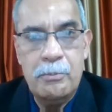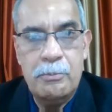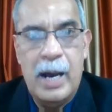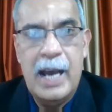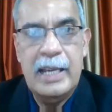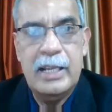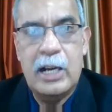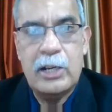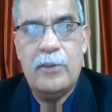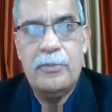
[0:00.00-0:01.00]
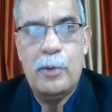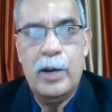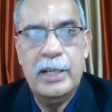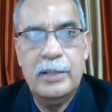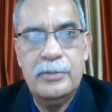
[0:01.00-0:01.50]
My cutoff
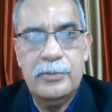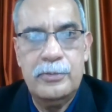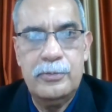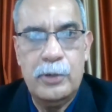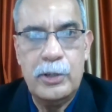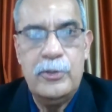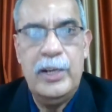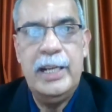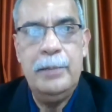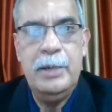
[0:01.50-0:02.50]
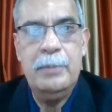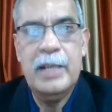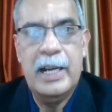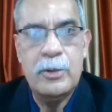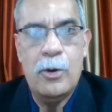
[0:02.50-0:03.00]
point for treating
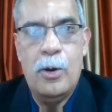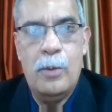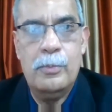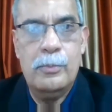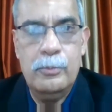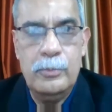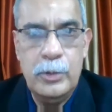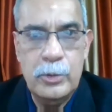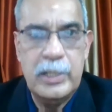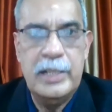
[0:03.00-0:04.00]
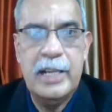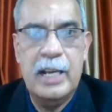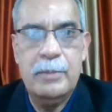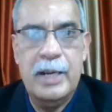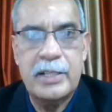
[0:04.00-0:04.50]
people at home using
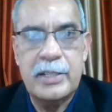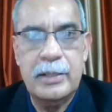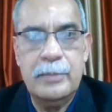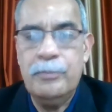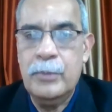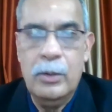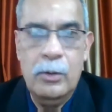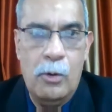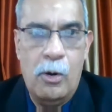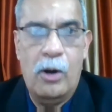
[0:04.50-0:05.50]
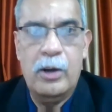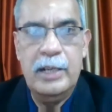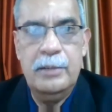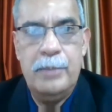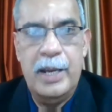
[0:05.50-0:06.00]
telemedicine or
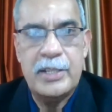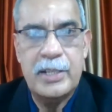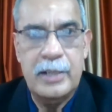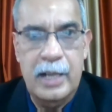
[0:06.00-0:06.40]
in-person